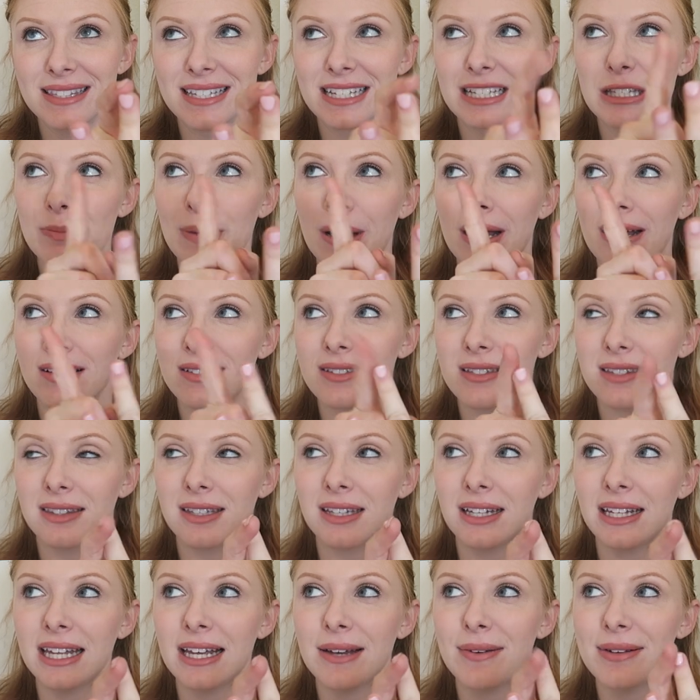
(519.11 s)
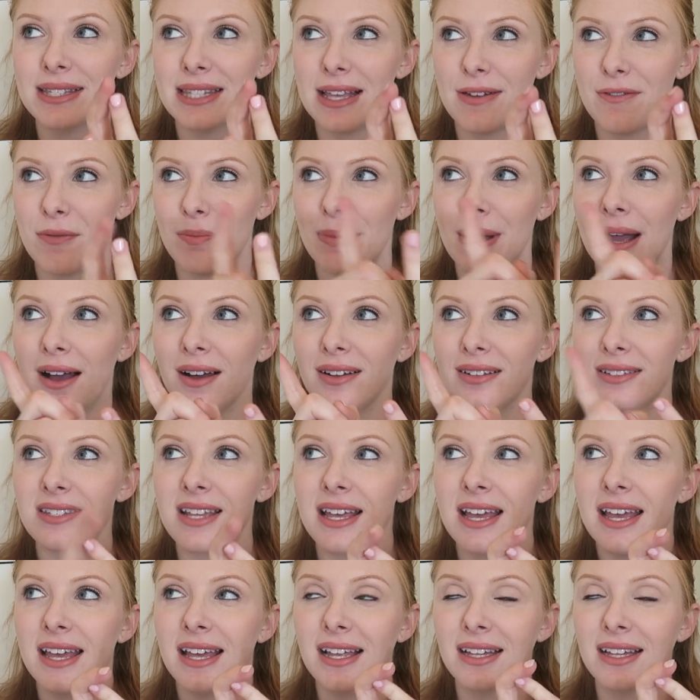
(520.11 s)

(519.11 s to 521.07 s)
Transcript: six pounds, Lilia was seven pounds,